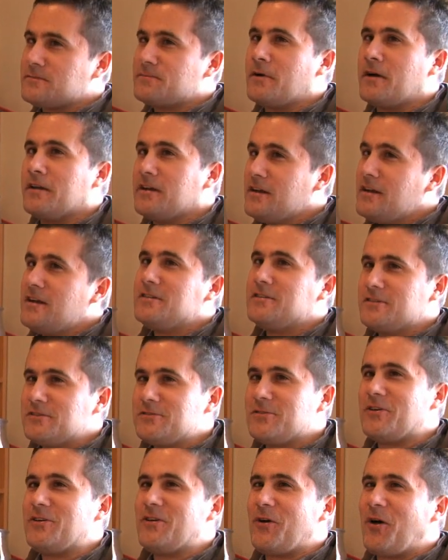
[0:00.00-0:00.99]
but
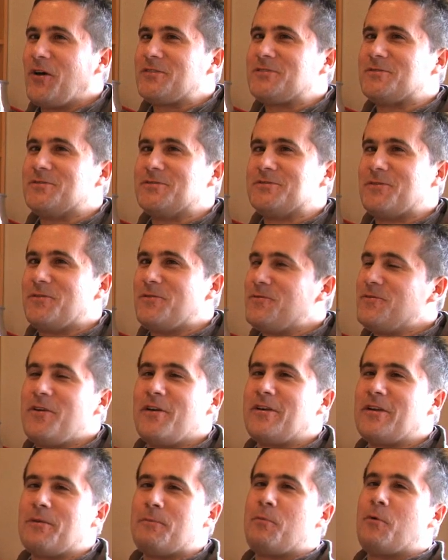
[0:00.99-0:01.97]
dessert also is a
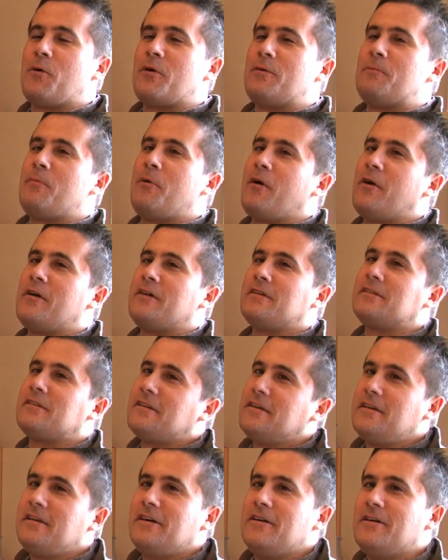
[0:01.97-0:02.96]
very important part
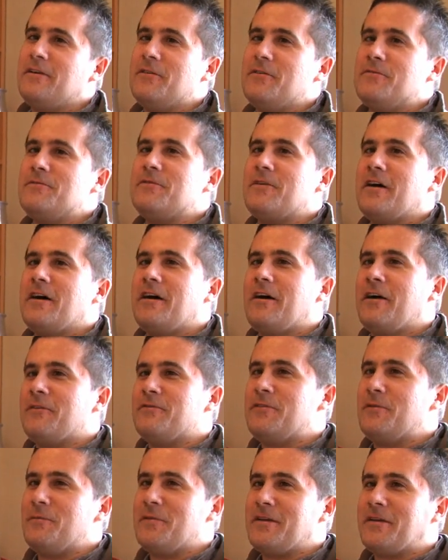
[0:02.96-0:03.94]
of
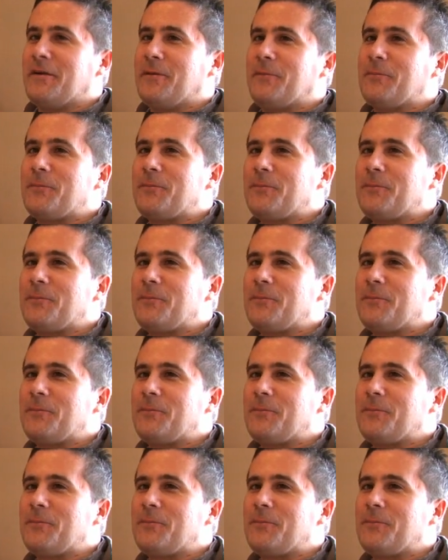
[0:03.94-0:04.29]
the meal.